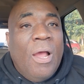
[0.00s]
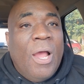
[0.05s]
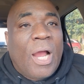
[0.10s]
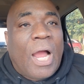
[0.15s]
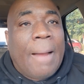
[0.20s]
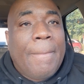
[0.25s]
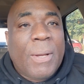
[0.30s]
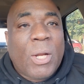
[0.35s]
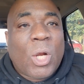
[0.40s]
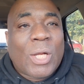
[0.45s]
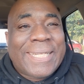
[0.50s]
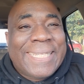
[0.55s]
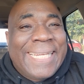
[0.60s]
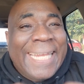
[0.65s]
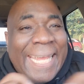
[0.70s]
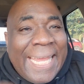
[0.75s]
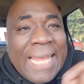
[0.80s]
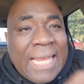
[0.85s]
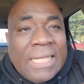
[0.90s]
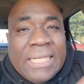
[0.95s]
Coming out
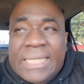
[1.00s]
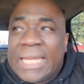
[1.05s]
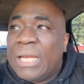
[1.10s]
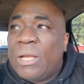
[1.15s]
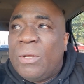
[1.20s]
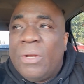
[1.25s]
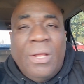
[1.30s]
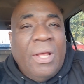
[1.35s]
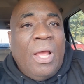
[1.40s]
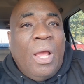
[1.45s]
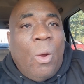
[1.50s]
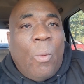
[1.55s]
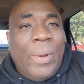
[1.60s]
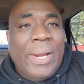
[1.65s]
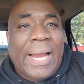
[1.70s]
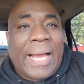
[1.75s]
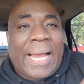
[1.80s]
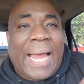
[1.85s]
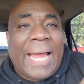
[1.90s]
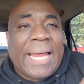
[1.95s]
tainted
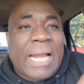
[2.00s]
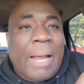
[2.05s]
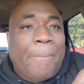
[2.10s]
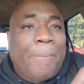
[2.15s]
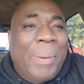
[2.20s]
with a kind of